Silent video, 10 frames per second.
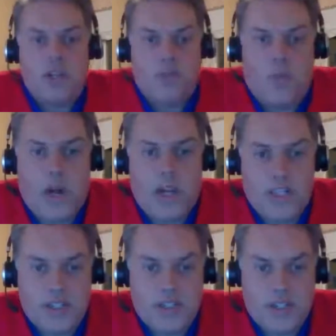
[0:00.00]
why
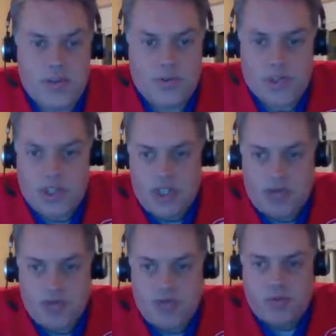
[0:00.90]
she chose what she
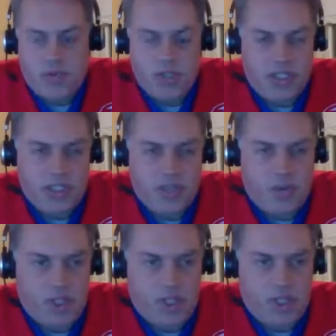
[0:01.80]
chose, but we'll just list
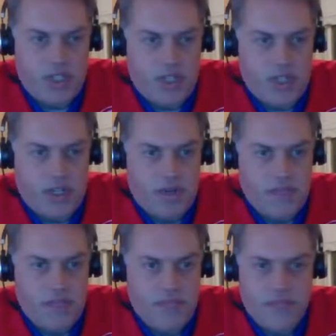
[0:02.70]
what she
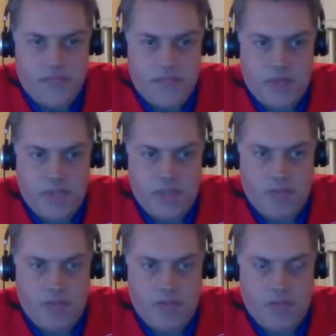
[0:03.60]

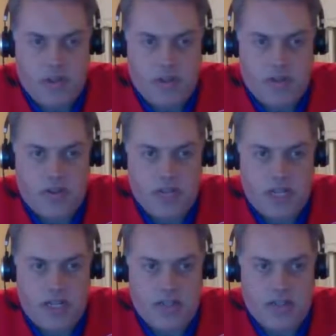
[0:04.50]
picked for the
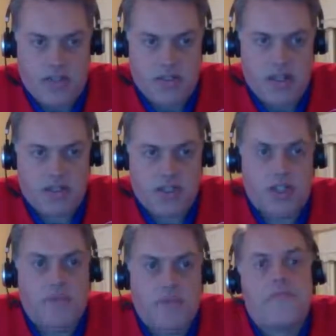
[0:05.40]
standings and such.